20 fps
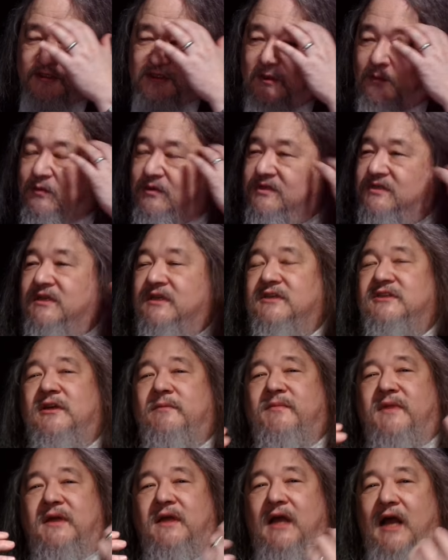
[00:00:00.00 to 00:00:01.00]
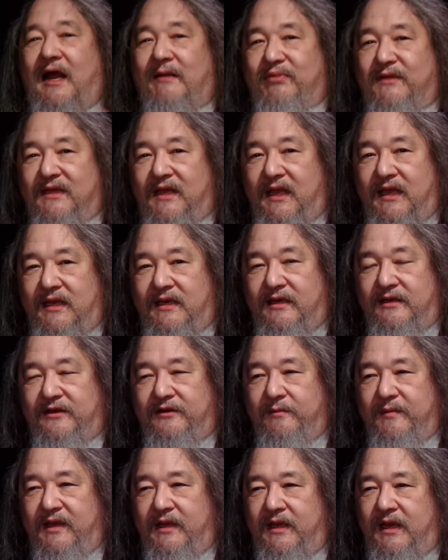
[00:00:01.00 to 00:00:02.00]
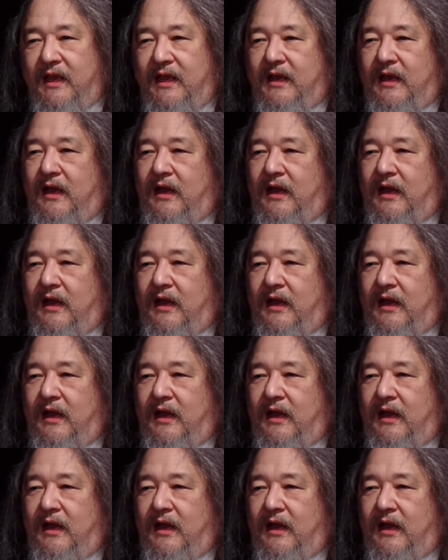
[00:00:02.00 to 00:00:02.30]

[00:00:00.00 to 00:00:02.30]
Someone says something complicated to me,